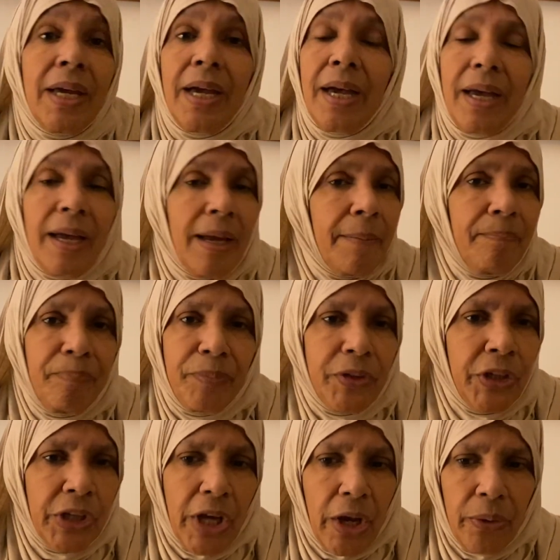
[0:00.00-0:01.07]

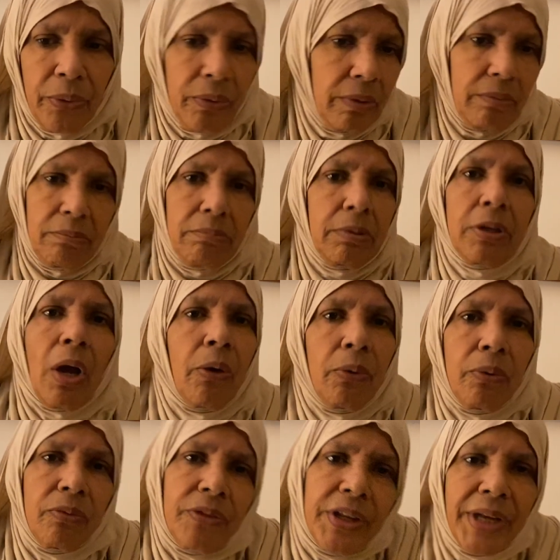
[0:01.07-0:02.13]

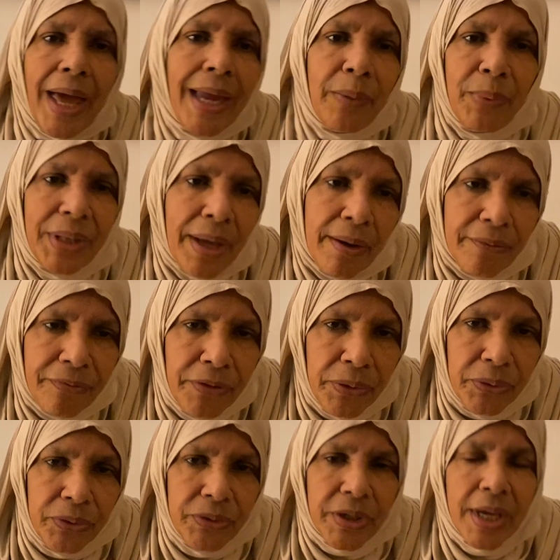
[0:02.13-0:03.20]
go the night without
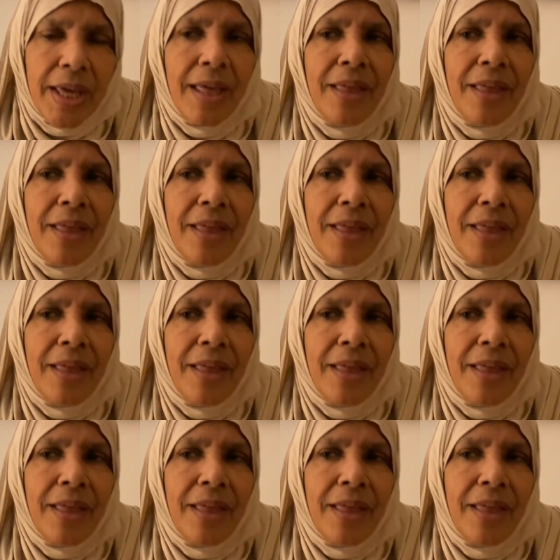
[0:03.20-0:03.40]
food,